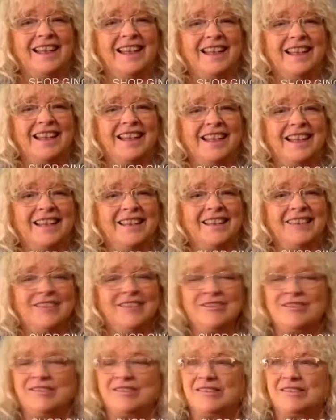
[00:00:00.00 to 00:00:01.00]
Yeah.
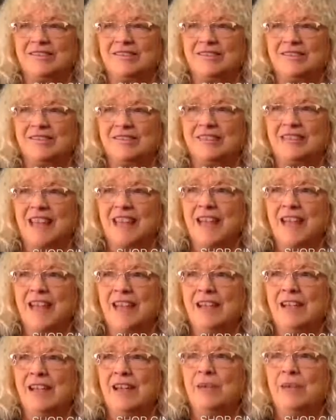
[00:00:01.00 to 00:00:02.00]

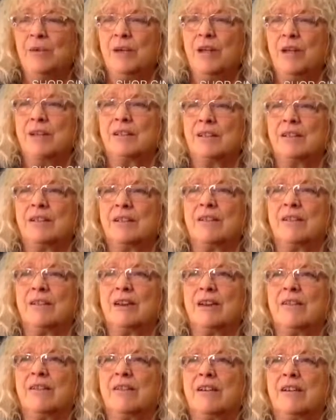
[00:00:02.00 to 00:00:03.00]
And what else do I
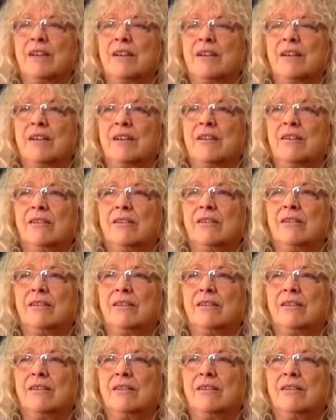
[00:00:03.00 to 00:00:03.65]
have to tell you?